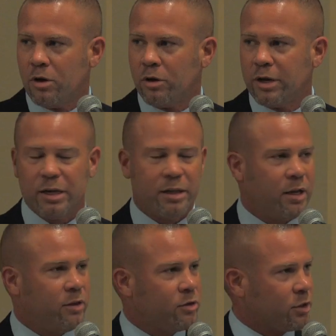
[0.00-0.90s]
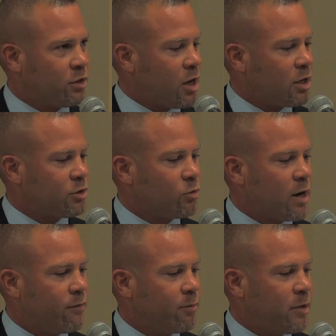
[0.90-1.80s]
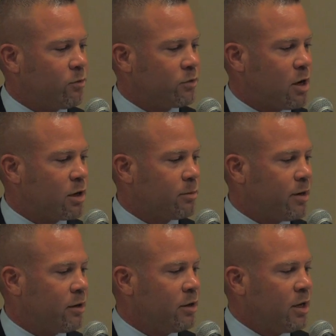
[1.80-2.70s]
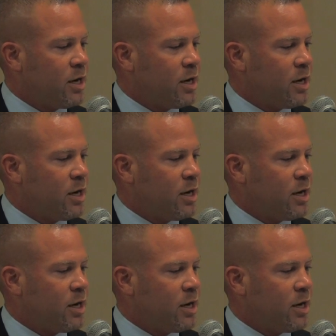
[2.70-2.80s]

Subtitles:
Okay, and there's a cost derived from that we'll talk about.